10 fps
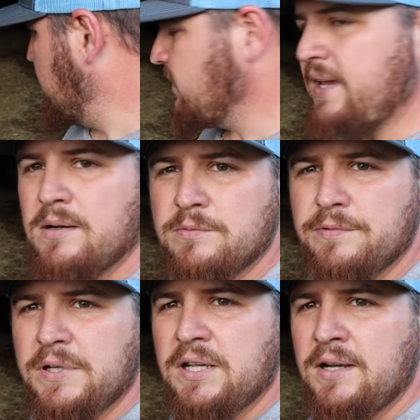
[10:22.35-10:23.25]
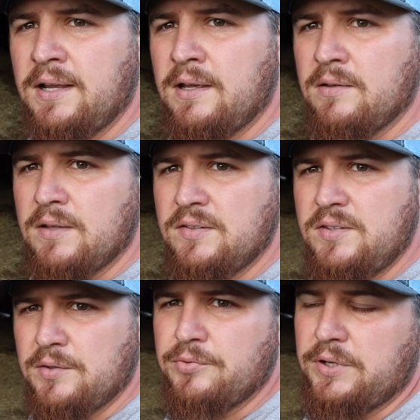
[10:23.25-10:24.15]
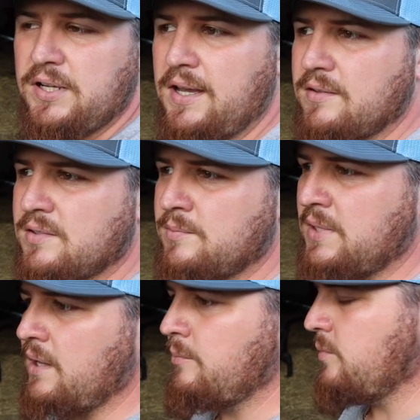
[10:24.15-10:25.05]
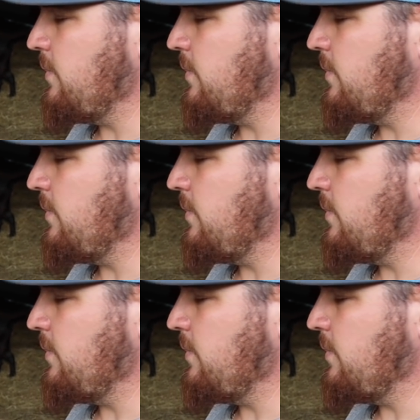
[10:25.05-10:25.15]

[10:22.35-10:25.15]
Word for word: without them freaking out. They still freak out sometimes,